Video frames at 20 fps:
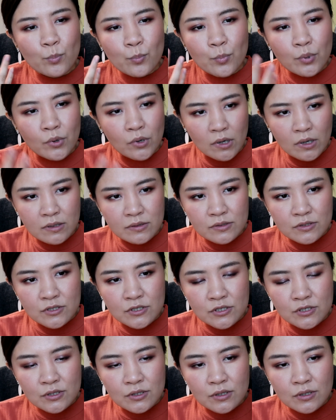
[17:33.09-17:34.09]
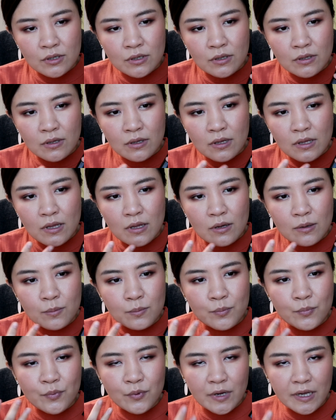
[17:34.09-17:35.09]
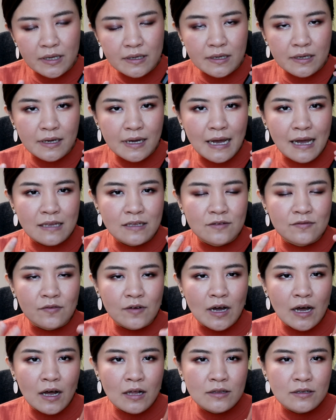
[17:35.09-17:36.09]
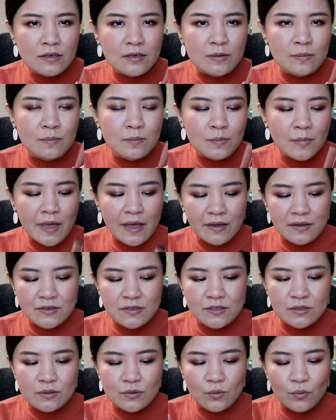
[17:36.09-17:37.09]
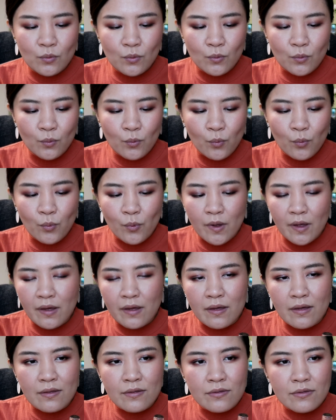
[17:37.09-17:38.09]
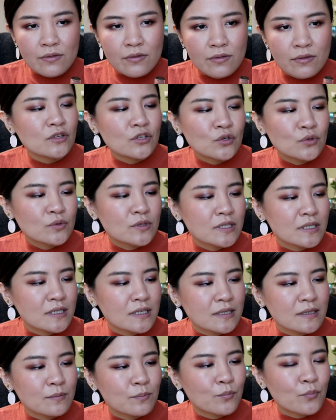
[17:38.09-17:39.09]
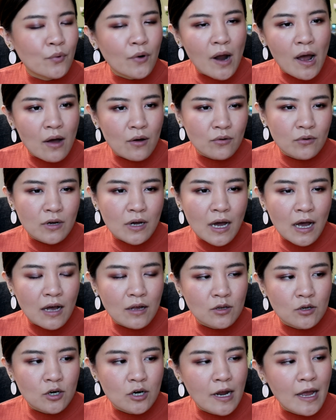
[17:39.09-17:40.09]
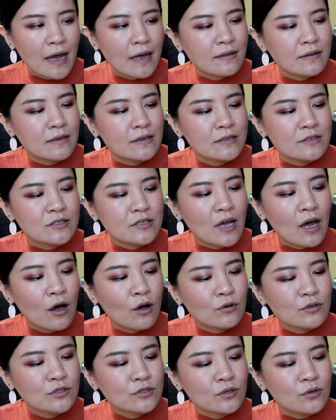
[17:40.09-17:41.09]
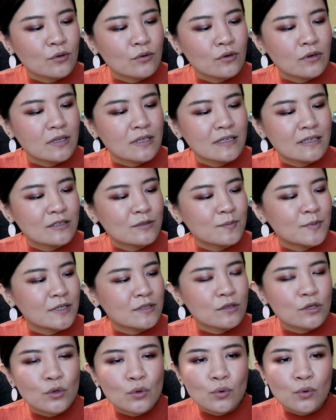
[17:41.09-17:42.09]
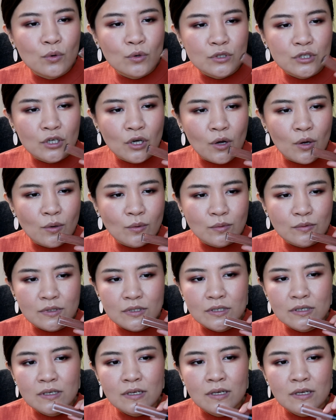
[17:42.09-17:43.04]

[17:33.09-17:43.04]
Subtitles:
burnt brick kind of color mixed with nudie brown color, and it's also a little bit cool toned,